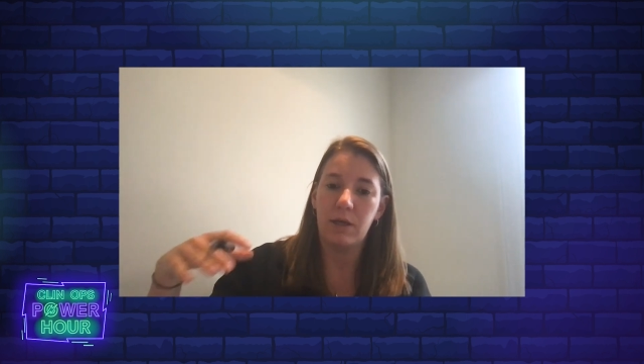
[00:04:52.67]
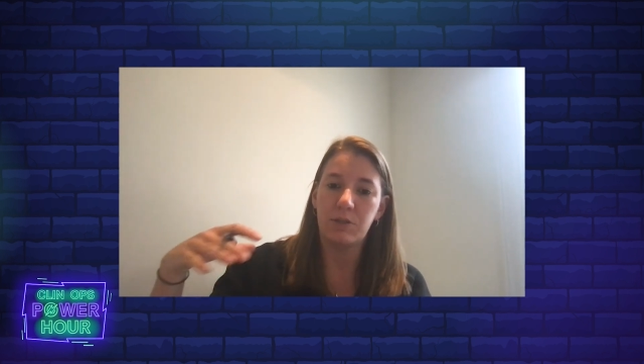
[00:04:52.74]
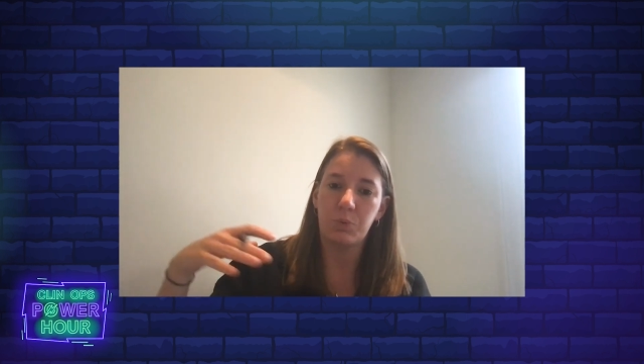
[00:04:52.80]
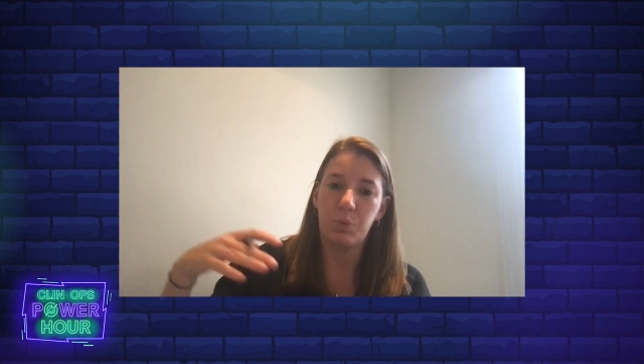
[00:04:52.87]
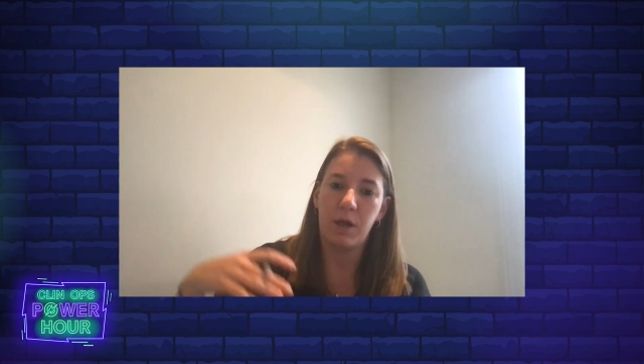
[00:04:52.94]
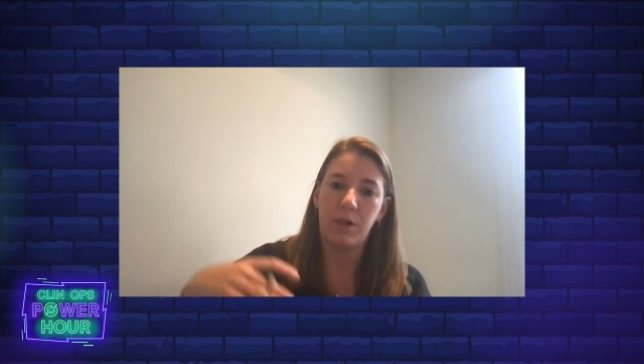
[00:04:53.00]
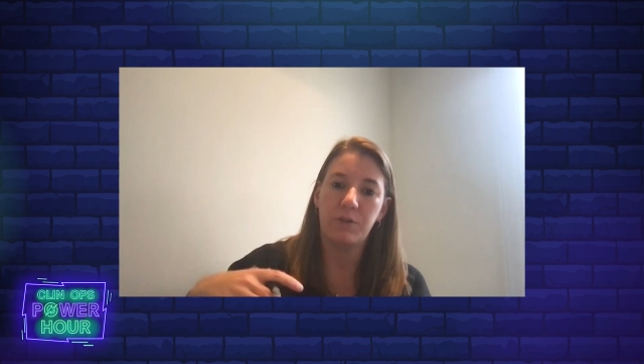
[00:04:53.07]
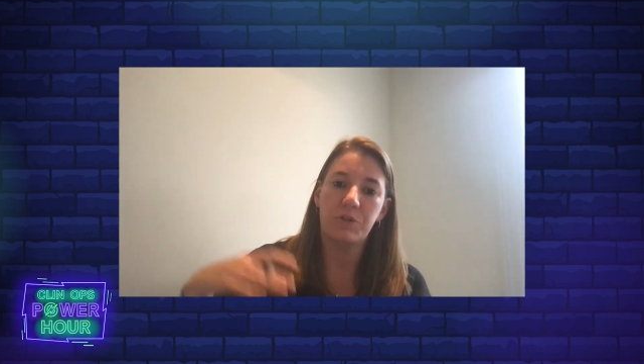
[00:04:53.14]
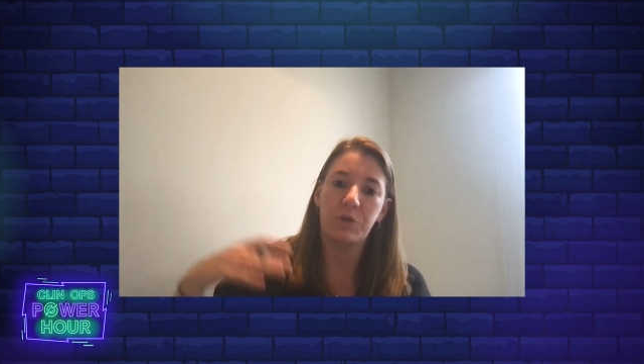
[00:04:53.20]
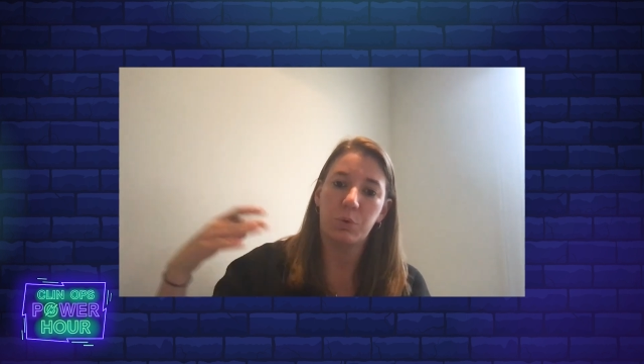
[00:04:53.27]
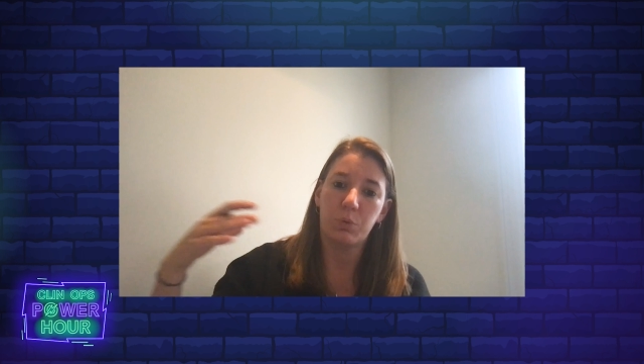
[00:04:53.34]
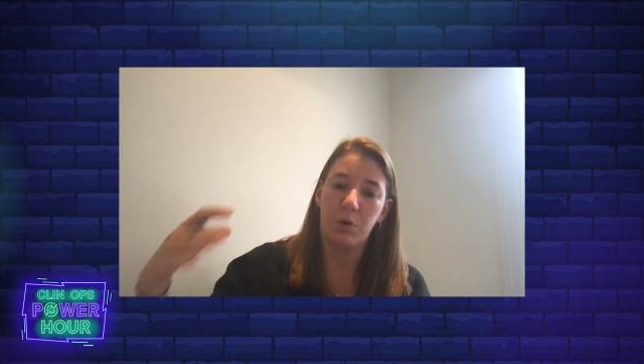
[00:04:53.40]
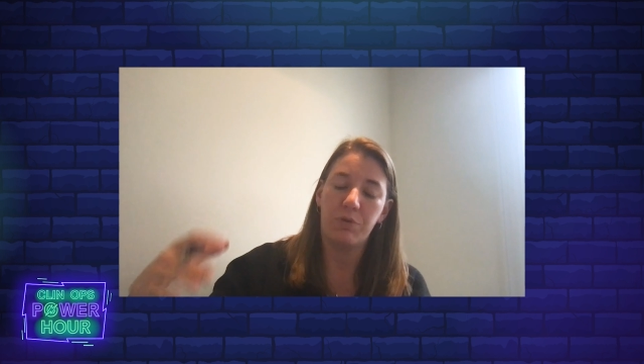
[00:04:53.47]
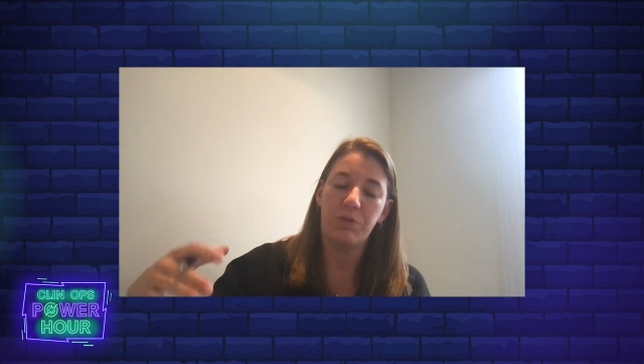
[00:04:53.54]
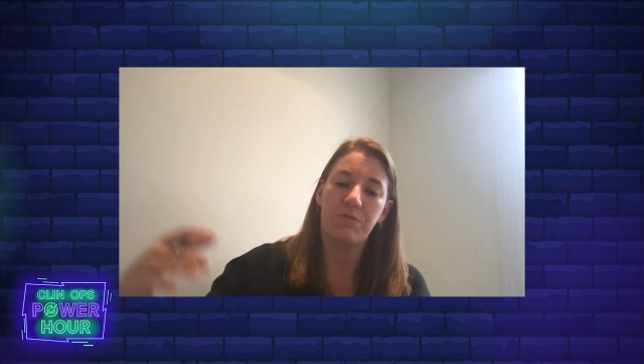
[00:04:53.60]
as well as the
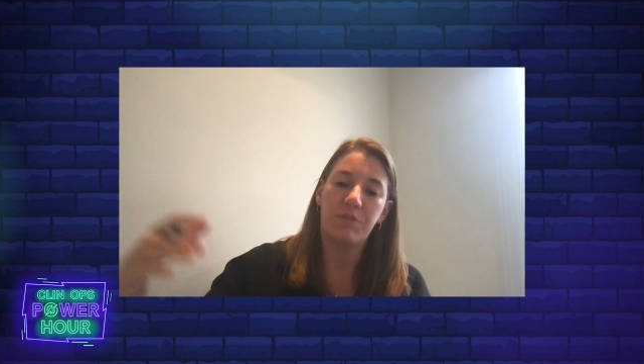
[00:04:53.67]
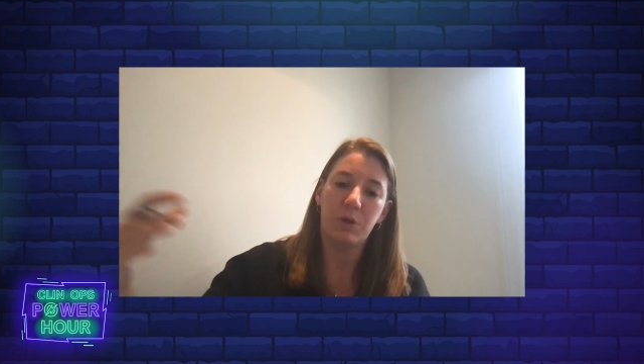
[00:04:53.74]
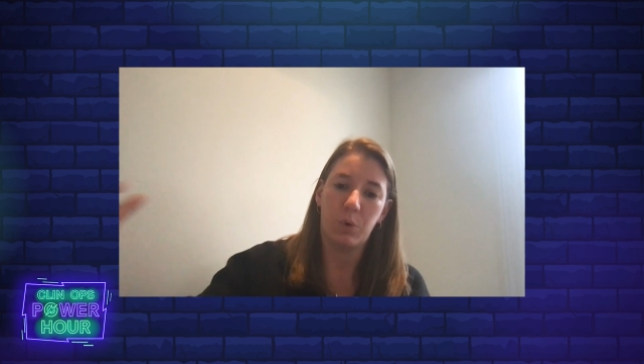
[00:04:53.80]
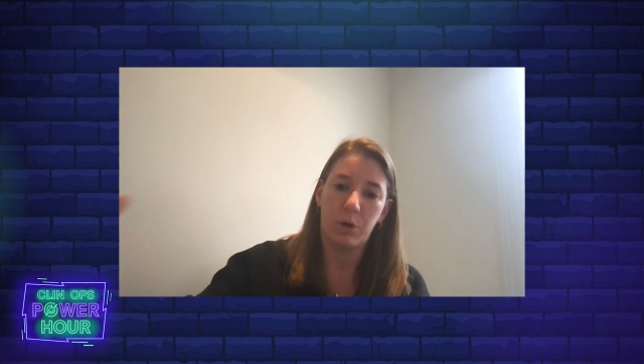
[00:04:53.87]
growth of the